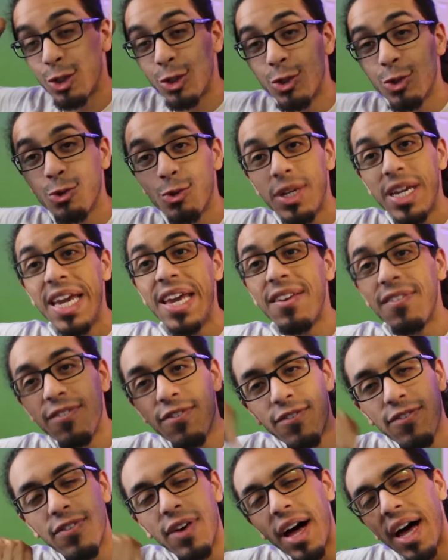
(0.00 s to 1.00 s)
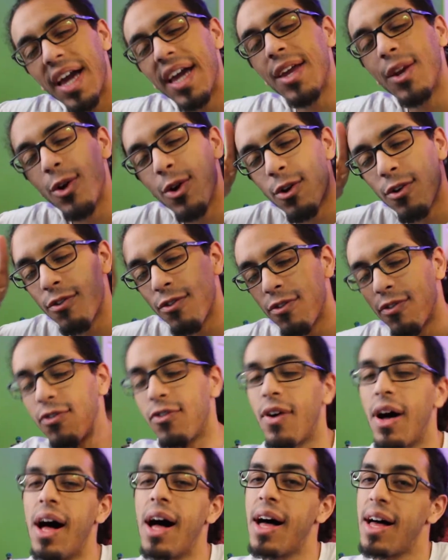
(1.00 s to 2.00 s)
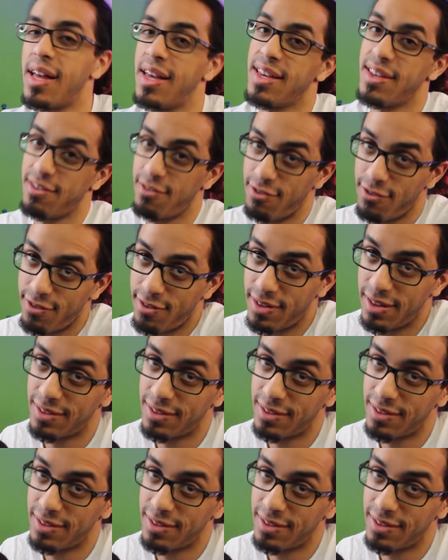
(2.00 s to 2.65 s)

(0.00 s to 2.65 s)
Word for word: Street Fighter five.